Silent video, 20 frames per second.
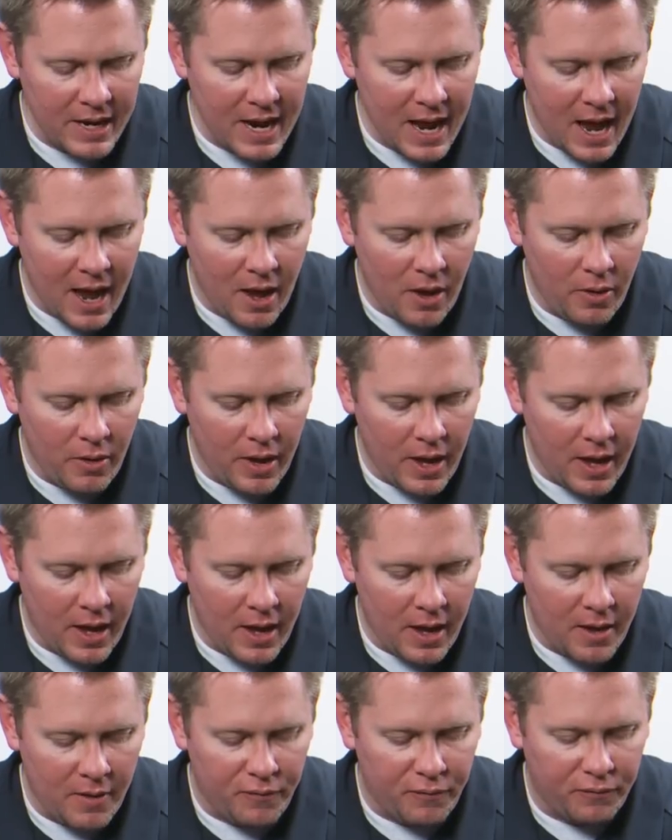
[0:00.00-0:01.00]

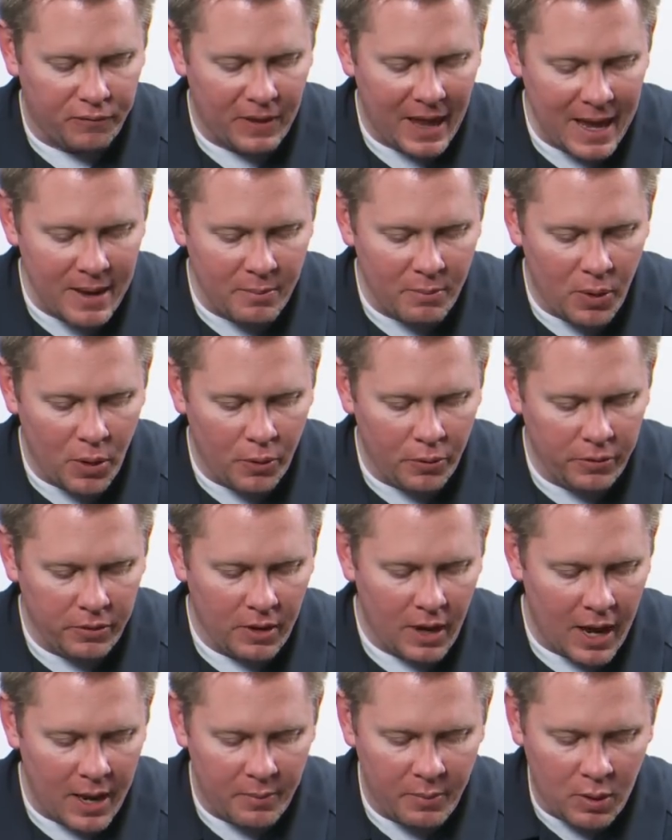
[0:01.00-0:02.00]
now, flight mode,
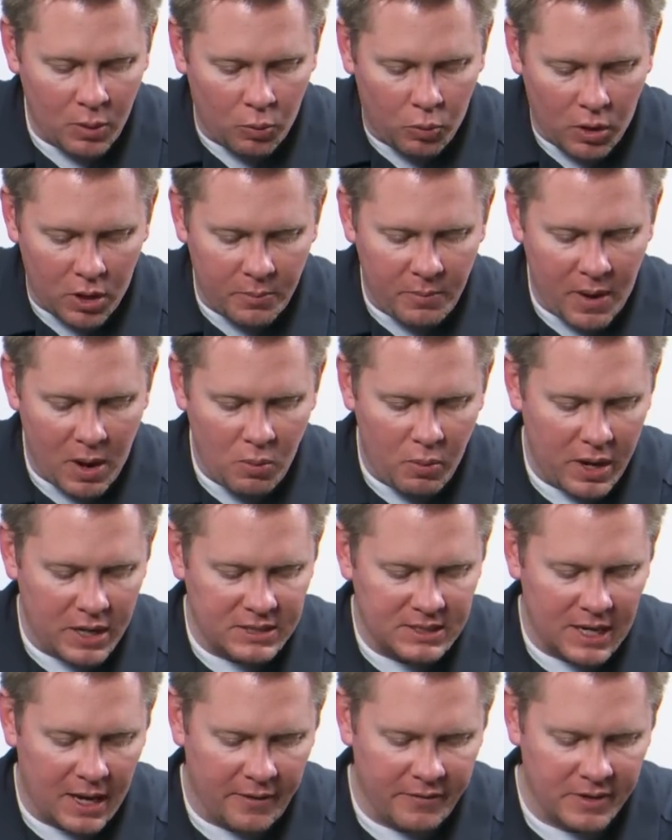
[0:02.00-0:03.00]
I'm gonna work my way
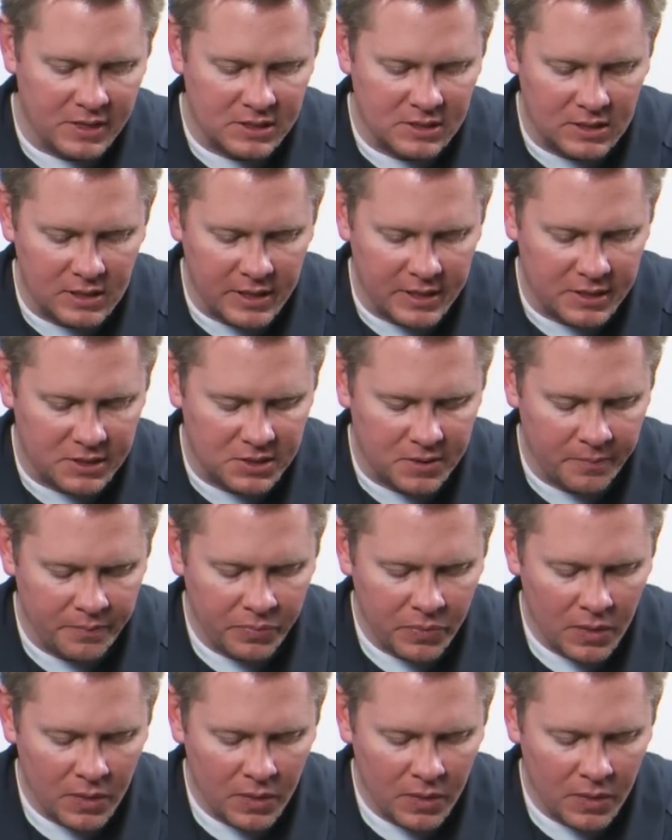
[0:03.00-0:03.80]
down this list,